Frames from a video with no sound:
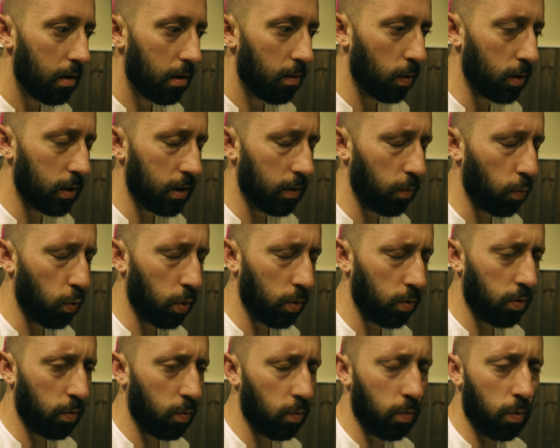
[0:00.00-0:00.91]
What's
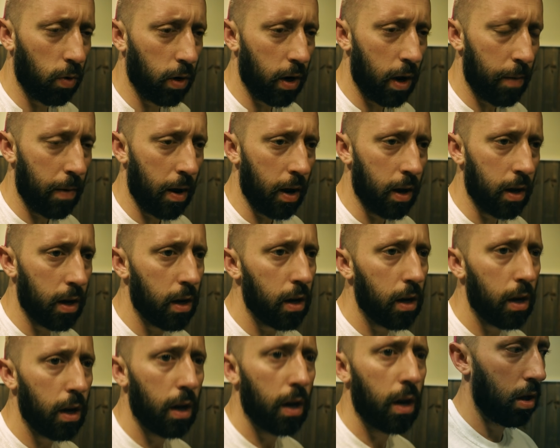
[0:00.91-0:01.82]
what? What am I?
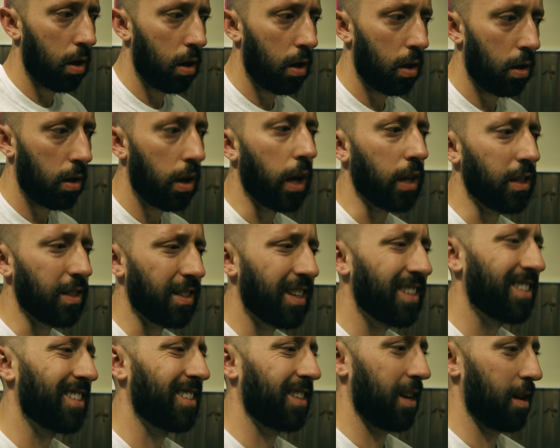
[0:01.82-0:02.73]
Yes,
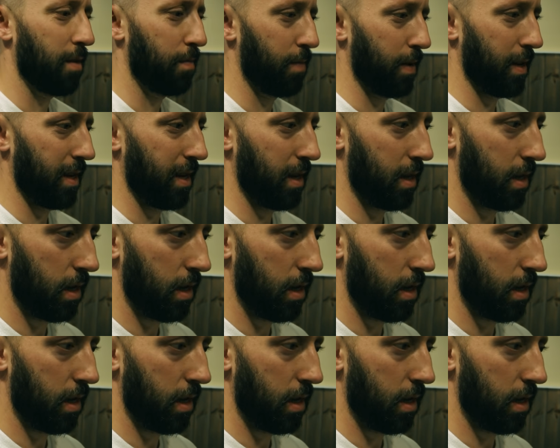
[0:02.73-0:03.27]
let's skip it.